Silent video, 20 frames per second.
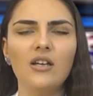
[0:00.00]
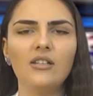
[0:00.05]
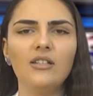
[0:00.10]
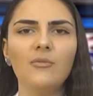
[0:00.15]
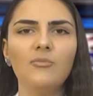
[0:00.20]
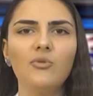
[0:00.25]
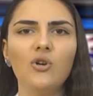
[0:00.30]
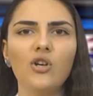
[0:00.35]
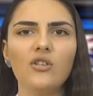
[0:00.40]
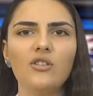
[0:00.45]
The
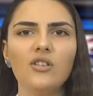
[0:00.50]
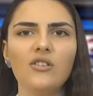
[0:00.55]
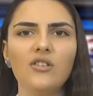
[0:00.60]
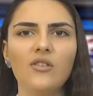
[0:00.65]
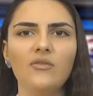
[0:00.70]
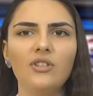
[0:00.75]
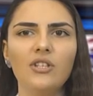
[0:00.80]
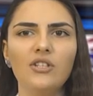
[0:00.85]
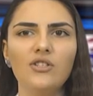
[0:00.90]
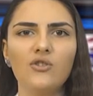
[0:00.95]
process
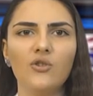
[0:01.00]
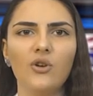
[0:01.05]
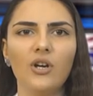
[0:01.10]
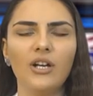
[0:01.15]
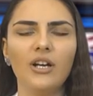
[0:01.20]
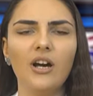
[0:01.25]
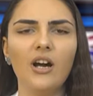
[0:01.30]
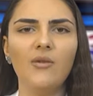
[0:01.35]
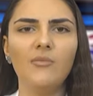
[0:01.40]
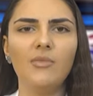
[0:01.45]
of
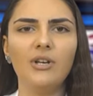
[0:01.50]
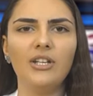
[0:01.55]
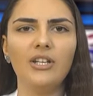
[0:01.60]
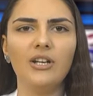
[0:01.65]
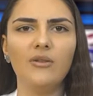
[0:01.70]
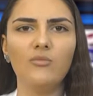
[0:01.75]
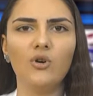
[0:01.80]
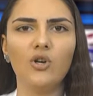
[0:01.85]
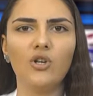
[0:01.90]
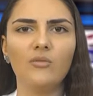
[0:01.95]
destroying
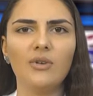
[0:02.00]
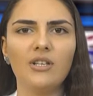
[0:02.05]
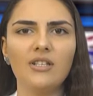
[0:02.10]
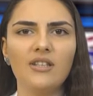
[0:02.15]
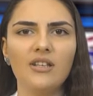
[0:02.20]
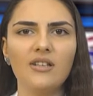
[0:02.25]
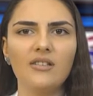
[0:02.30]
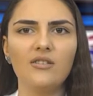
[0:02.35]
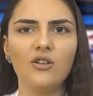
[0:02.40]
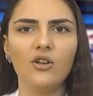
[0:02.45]
Armenian monuments
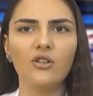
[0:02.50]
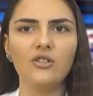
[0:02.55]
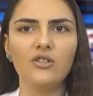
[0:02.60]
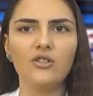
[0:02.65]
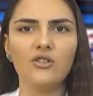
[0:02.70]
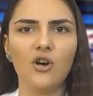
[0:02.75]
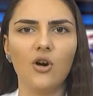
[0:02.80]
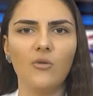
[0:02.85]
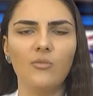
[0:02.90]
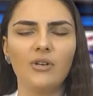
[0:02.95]
does not
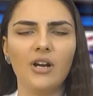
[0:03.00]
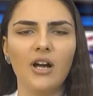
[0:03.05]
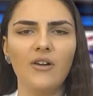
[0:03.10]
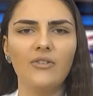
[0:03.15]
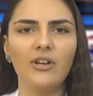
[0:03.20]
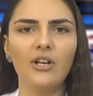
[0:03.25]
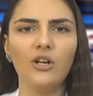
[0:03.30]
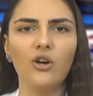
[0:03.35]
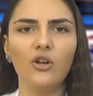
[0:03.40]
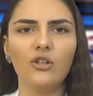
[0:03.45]
stop
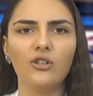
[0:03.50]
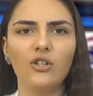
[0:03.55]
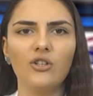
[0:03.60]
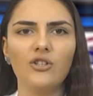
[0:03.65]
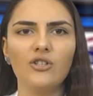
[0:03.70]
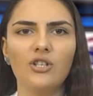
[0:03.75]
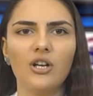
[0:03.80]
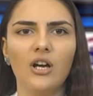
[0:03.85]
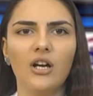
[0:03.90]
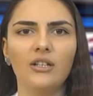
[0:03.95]
Rafik
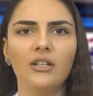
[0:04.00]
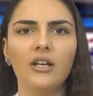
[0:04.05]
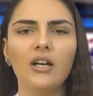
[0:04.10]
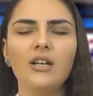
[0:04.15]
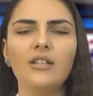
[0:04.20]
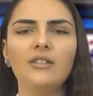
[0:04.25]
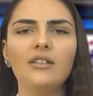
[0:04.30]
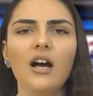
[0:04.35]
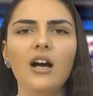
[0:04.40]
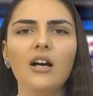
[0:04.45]
Kortoshian.
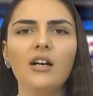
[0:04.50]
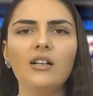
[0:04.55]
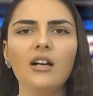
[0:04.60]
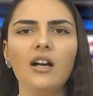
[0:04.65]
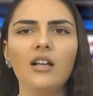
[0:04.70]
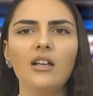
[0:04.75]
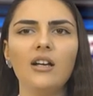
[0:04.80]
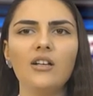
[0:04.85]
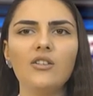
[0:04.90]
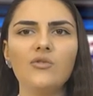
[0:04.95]

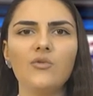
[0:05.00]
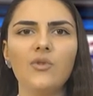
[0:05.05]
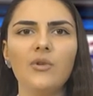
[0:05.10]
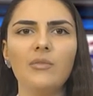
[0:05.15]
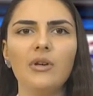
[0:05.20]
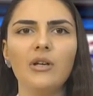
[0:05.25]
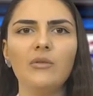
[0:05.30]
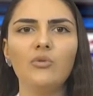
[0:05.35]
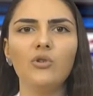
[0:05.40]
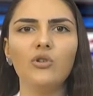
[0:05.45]
Akhalkalak
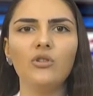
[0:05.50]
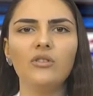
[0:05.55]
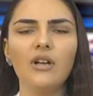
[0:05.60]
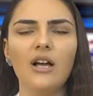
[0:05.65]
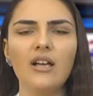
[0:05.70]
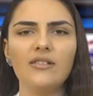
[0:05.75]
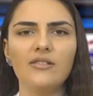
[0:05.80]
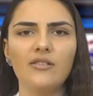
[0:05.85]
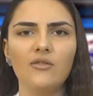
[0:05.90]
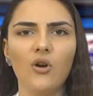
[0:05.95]
swimming pool
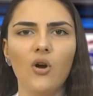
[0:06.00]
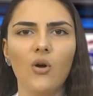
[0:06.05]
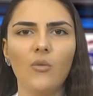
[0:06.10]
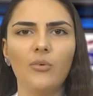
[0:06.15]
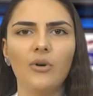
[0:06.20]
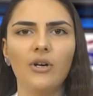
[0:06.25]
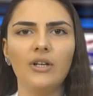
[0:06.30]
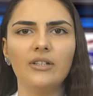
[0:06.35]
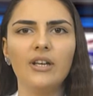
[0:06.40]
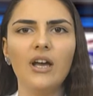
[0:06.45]
has
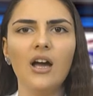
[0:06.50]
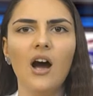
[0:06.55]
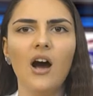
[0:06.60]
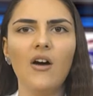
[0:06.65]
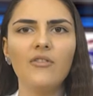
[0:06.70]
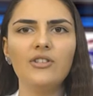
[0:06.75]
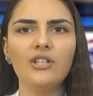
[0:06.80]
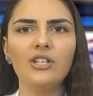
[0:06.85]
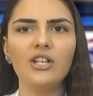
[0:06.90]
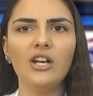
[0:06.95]
reopened
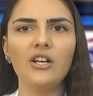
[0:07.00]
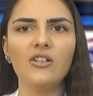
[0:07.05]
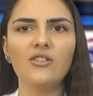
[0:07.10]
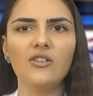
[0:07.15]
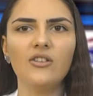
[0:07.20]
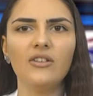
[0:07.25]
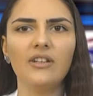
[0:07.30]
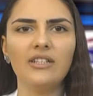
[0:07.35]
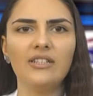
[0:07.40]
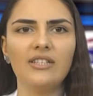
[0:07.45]
after years
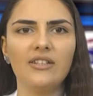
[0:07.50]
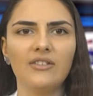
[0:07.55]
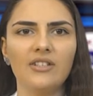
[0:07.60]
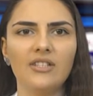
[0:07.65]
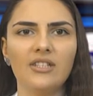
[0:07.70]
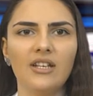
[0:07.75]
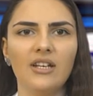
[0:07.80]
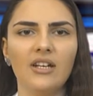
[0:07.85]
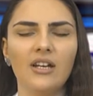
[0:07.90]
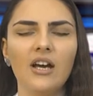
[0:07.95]
of
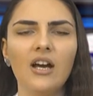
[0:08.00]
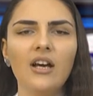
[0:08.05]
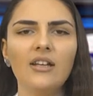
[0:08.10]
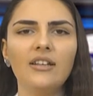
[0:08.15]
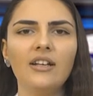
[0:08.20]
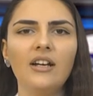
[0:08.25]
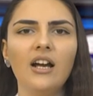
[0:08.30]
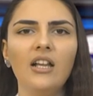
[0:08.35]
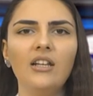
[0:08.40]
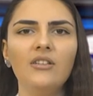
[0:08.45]
activity.
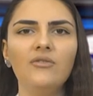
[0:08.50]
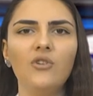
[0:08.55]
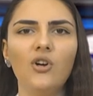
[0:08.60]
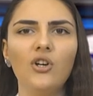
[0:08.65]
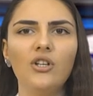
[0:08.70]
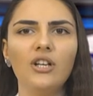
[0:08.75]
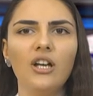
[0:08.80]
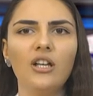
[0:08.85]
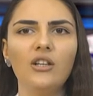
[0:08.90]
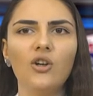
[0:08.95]
The
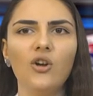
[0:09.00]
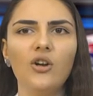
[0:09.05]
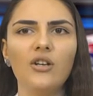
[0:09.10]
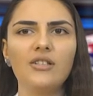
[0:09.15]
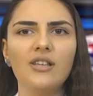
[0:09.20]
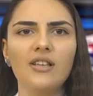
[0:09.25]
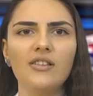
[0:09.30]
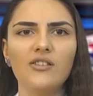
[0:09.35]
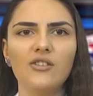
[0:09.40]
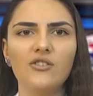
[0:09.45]
California
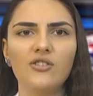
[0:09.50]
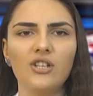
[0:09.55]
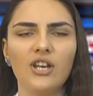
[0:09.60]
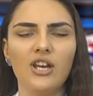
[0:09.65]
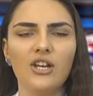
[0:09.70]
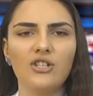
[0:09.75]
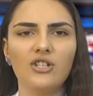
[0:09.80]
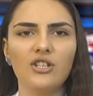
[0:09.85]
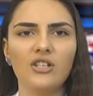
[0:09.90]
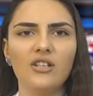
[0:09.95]
Lawyers
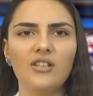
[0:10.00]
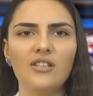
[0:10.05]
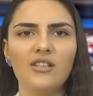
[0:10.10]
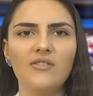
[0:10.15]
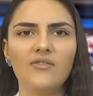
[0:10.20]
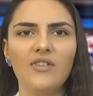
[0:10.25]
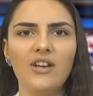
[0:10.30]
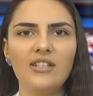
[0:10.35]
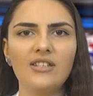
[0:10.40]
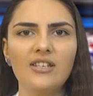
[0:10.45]
Association is
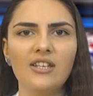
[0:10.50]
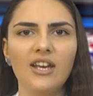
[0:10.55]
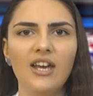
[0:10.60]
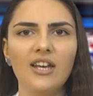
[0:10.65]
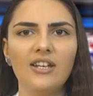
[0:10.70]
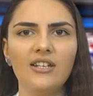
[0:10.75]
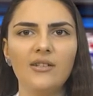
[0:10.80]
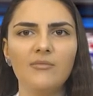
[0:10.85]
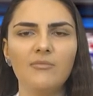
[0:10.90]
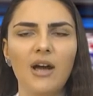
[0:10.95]

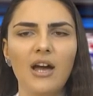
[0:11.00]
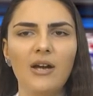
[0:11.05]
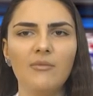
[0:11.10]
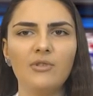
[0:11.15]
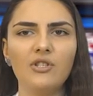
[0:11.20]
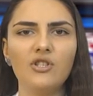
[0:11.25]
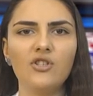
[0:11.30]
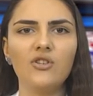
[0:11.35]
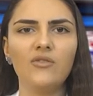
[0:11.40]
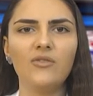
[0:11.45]
investigating
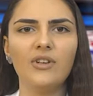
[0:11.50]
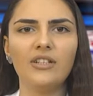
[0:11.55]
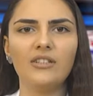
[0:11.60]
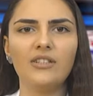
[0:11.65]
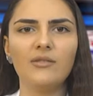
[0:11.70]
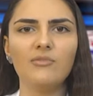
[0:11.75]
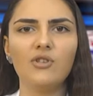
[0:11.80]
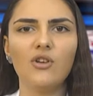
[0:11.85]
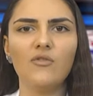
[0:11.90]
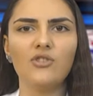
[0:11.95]
payments to
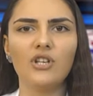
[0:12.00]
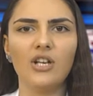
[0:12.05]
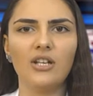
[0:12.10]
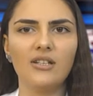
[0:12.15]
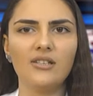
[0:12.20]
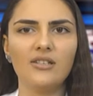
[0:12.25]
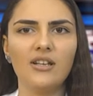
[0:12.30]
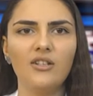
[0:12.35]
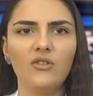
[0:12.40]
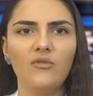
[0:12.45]
victims of
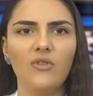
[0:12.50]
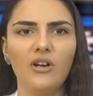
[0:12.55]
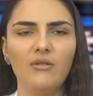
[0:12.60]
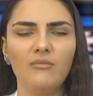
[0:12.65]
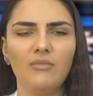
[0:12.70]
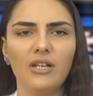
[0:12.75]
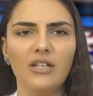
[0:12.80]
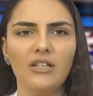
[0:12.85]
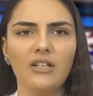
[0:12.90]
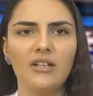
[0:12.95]
genocide of
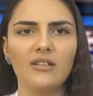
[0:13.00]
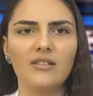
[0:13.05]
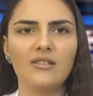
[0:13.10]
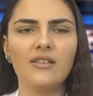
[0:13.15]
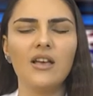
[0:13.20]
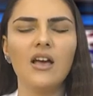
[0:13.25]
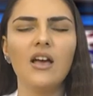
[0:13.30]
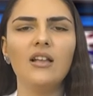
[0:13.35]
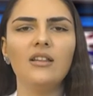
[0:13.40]
Armenians.